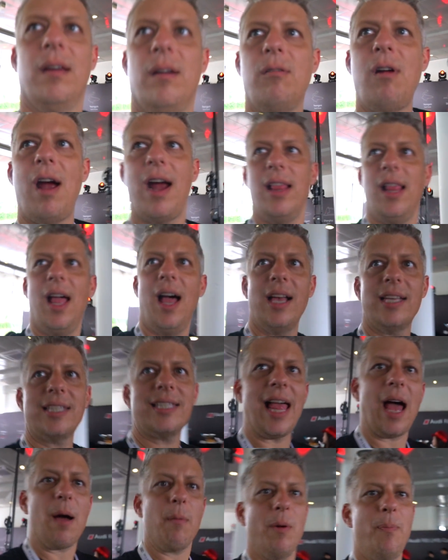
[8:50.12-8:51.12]
Right, last
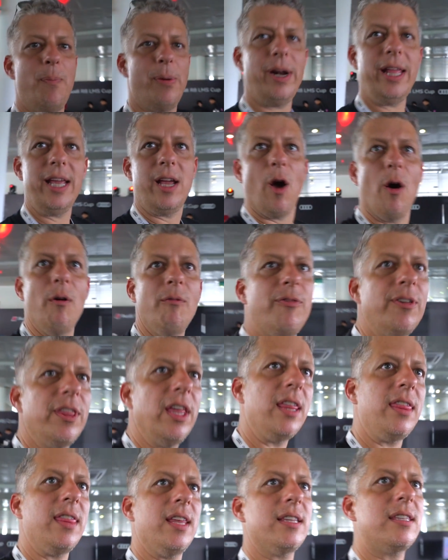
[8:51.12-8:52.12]
lap, we're pretty
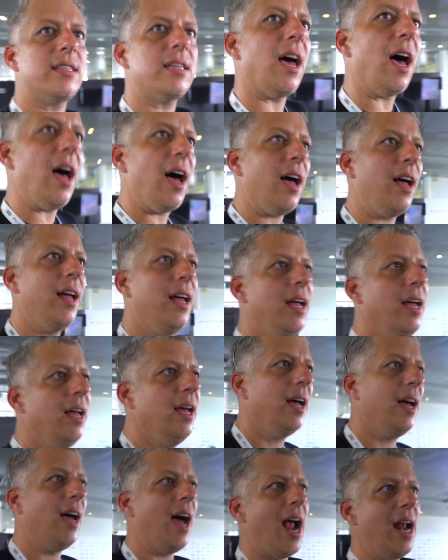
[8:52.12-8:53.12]
confident that uh,
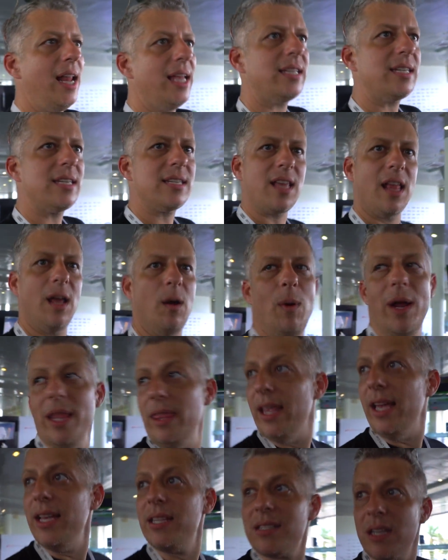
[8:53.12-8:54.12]
Alex is going to
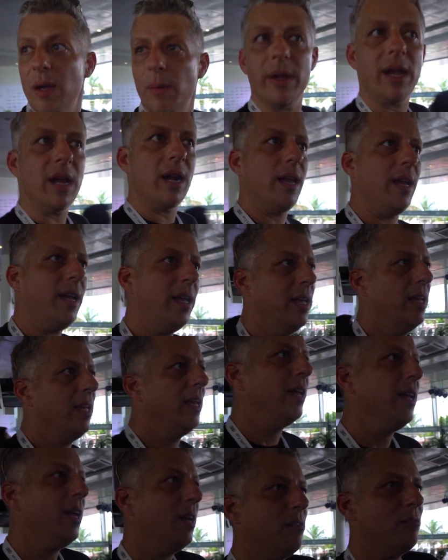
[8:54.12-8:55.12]
win this, so we're going to
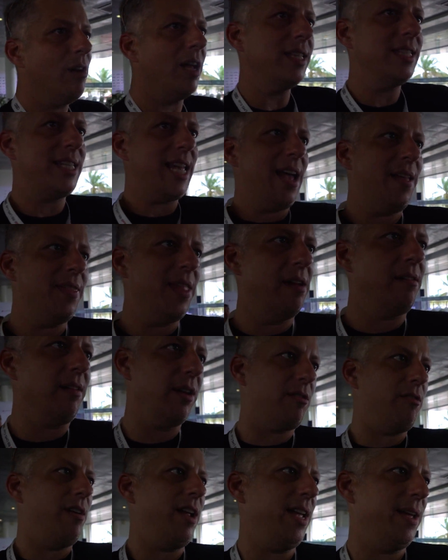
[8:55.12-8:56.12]
run down there
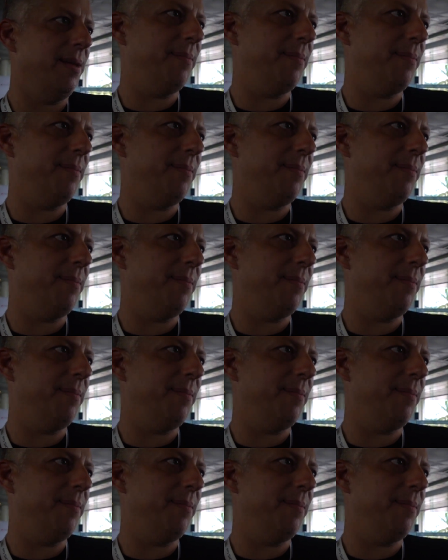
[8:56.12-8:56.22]
and greet